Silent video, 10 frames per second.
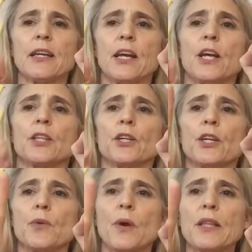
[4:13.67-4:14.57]

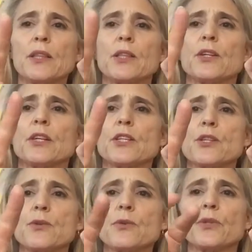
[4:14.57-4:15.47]
31,
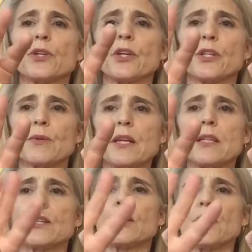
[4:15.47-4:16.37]
32, 33,
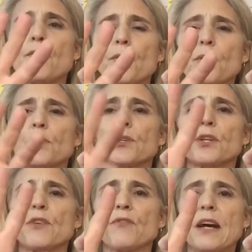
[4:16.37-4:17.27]
34,
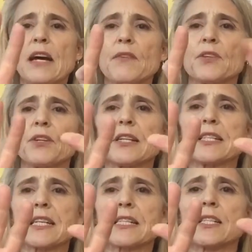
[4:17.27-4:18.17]
35,
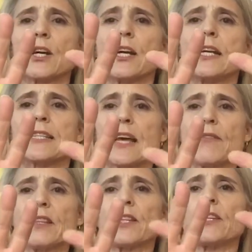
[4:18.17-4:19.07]
36,
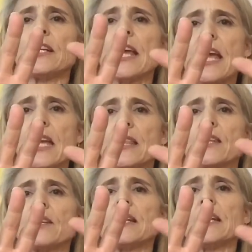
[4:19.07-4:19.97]
37, 38,
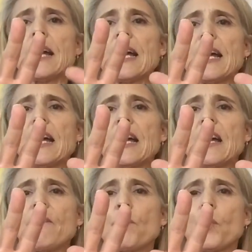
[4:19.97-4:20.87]

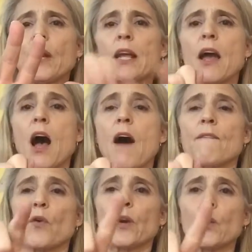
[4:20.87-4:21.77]
39, 40.
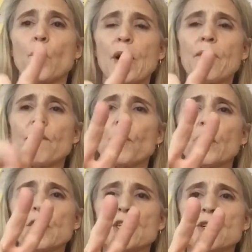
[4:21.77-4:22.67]
41,
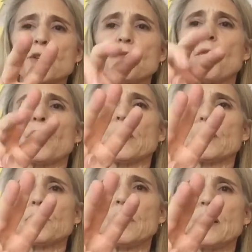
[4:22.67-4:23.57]
42,
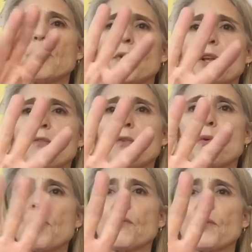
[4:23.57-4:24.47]
43,
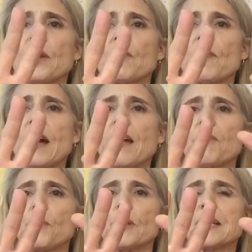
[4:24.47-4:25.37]
44, 45,
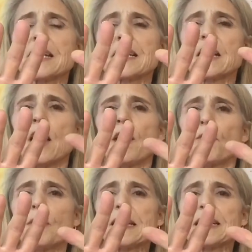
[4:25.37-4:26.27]
46,
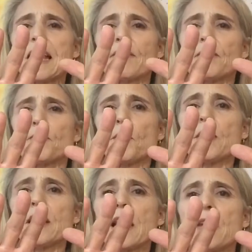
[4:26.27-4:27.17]
47,
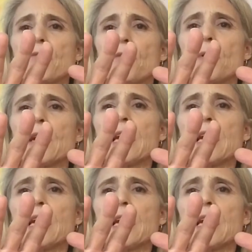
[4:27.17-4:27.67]
48, 49,